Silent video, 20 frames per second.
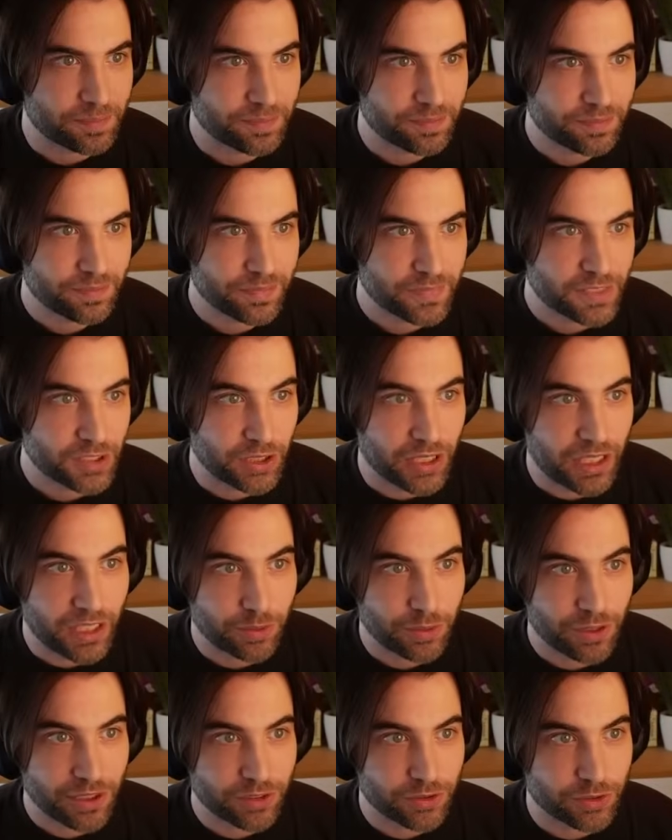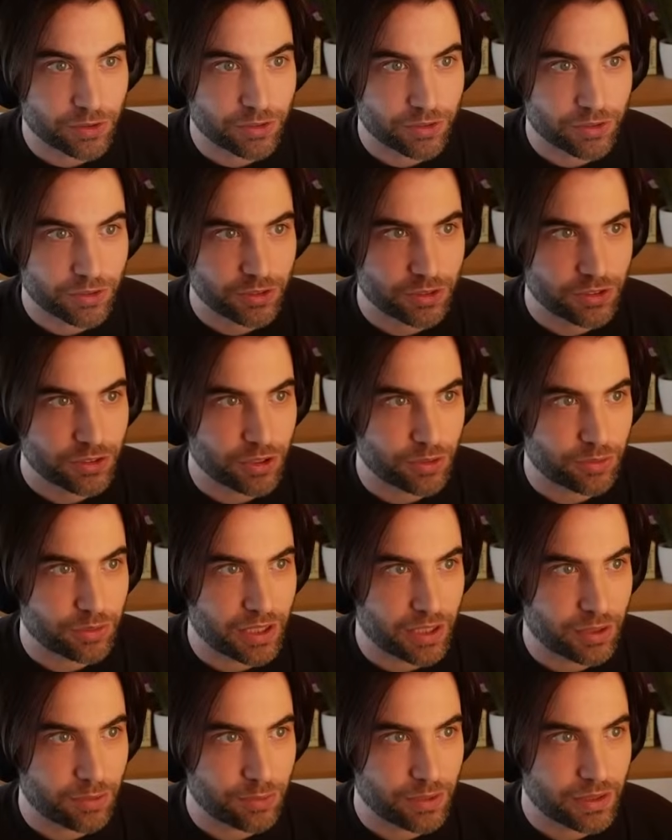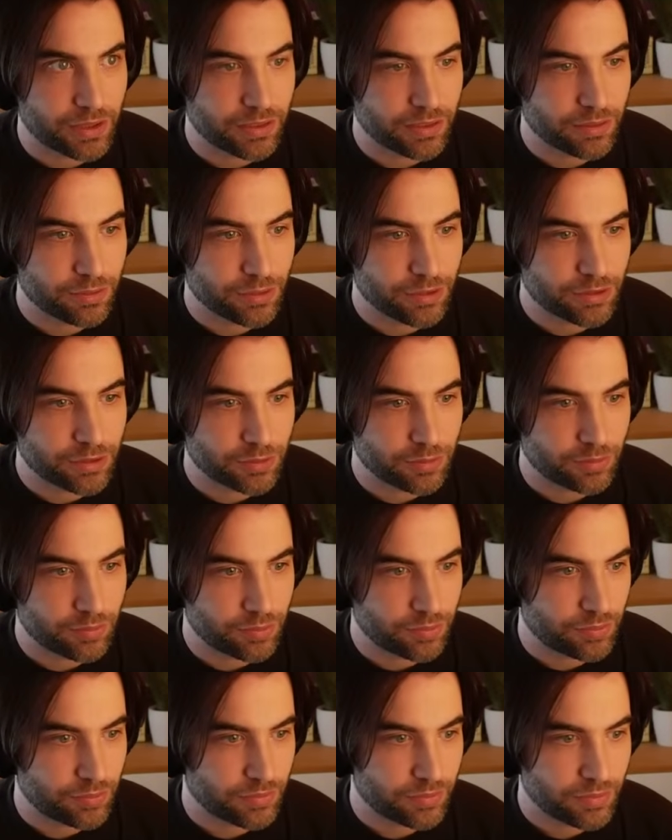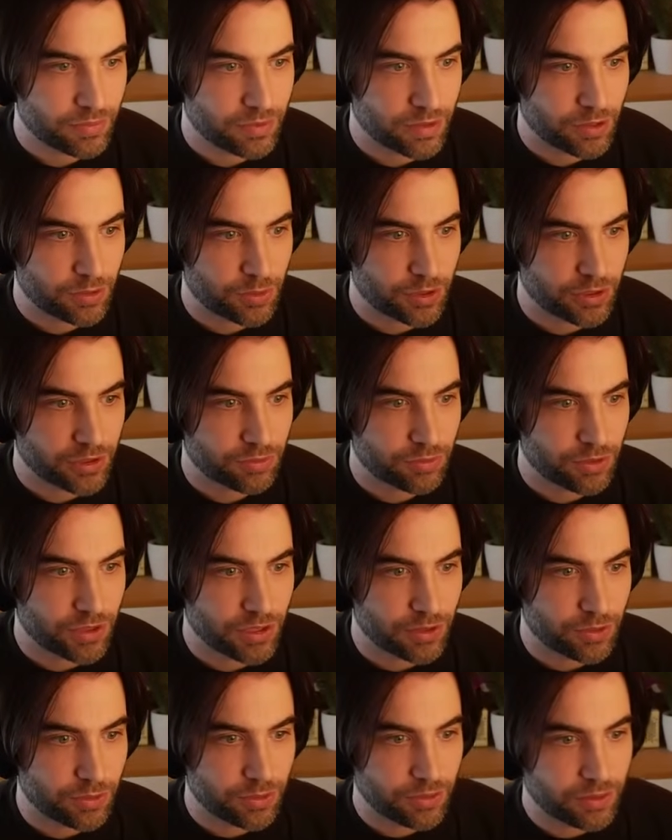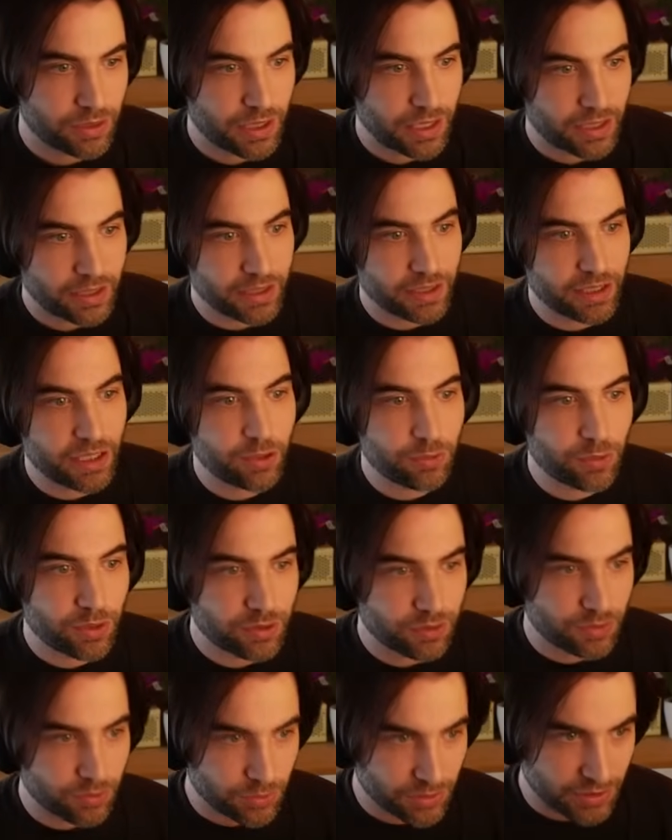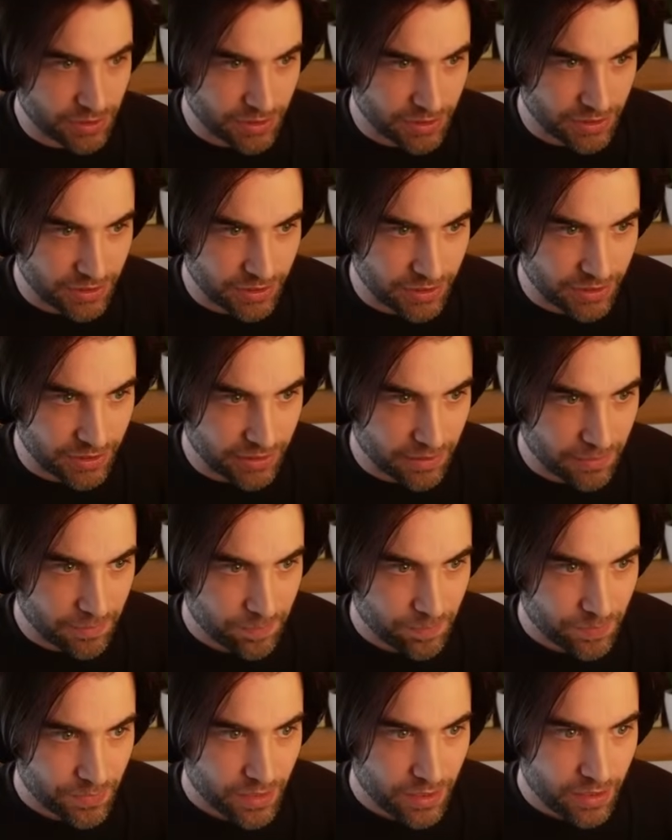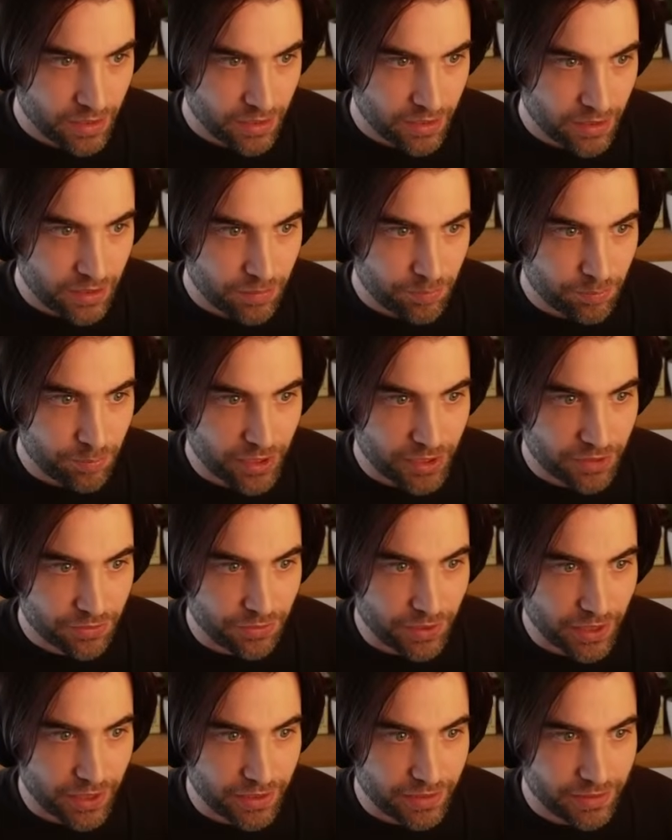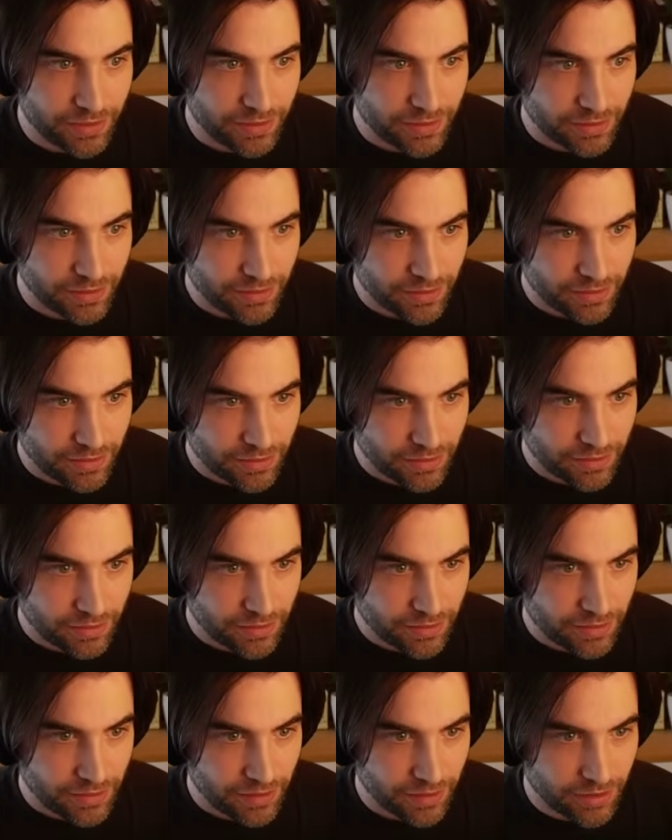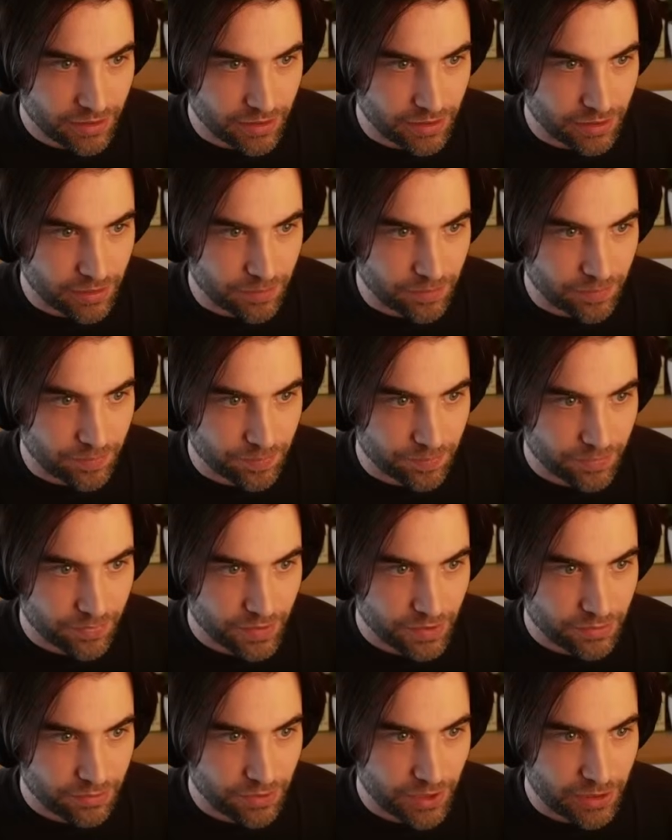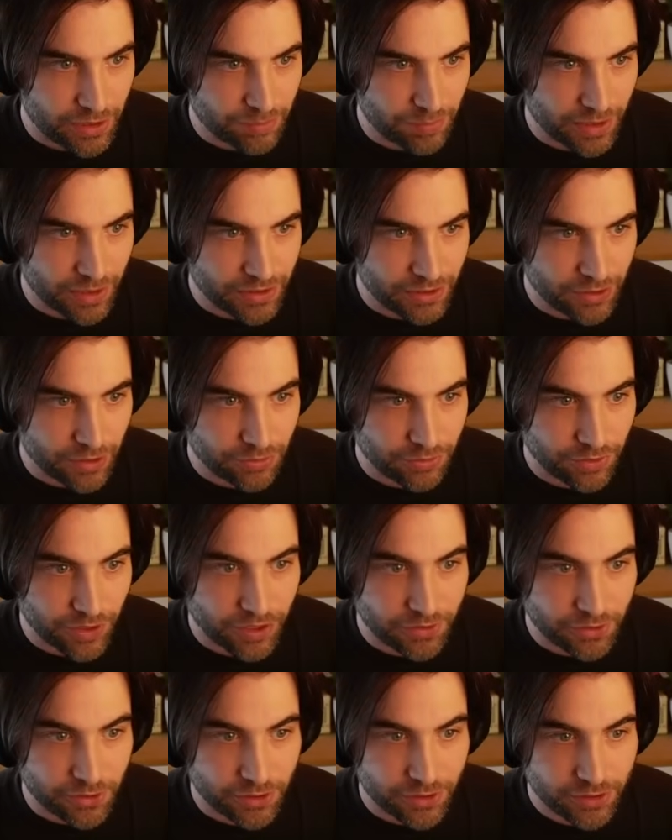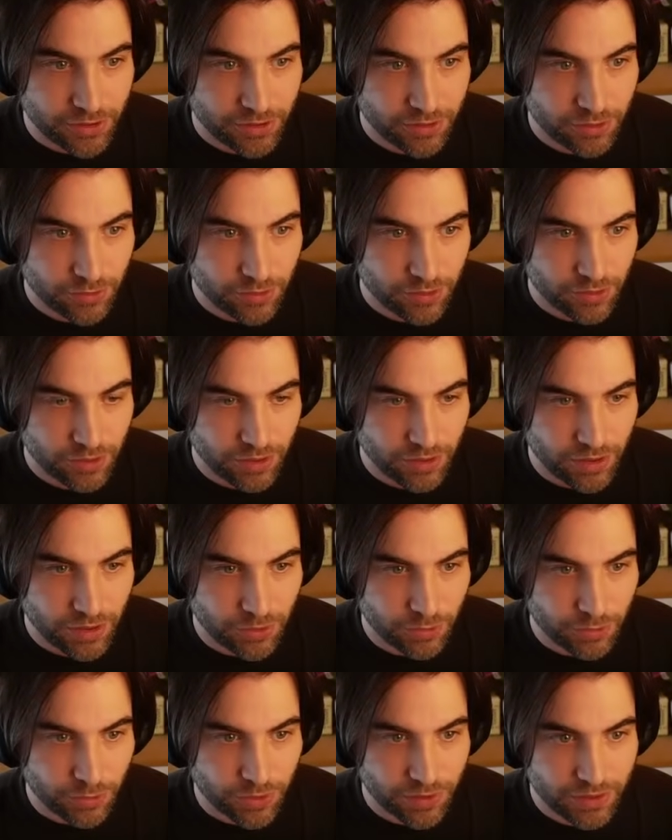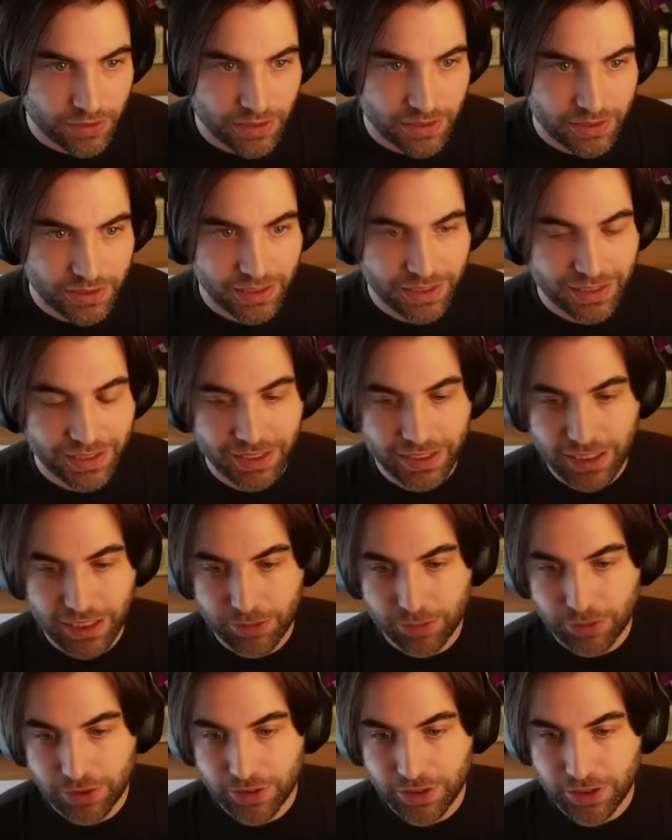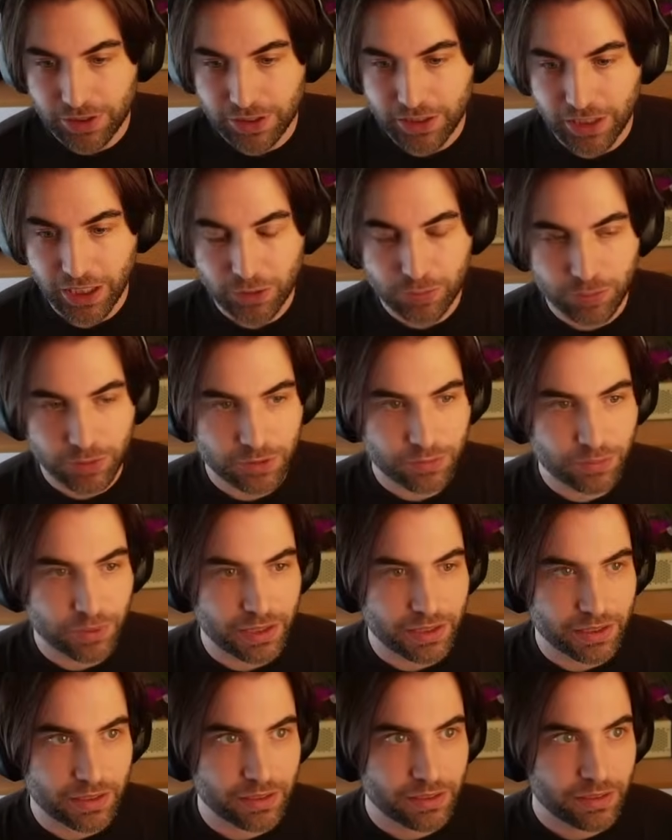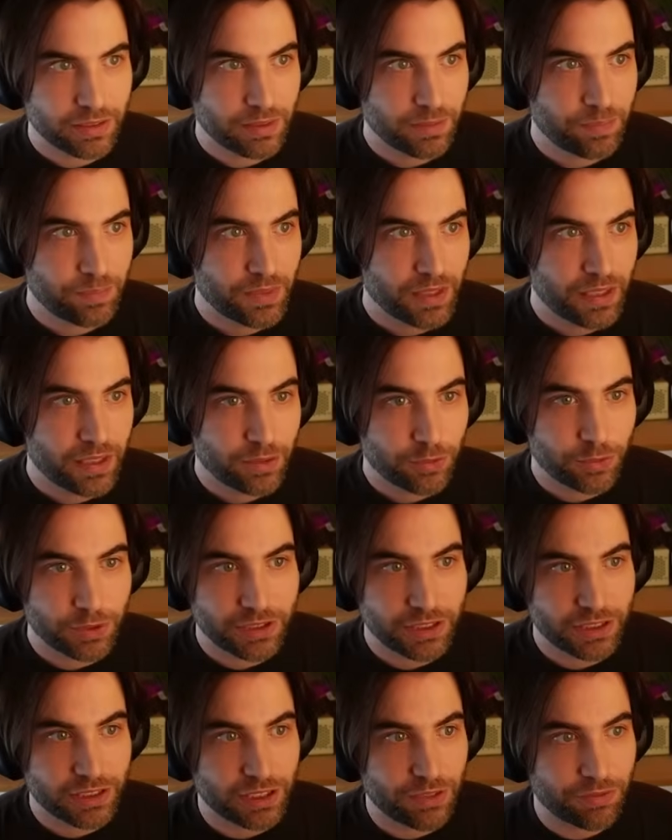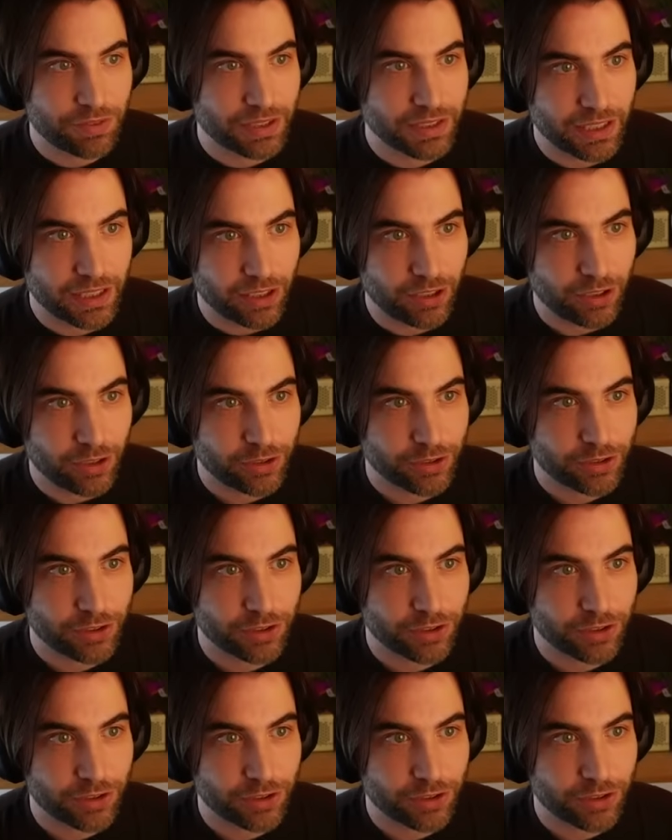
So yeah, I wanted to show that one, which it was really cool. And another one, which is the make file part of errors warnings clickable in the output panel, which is something that also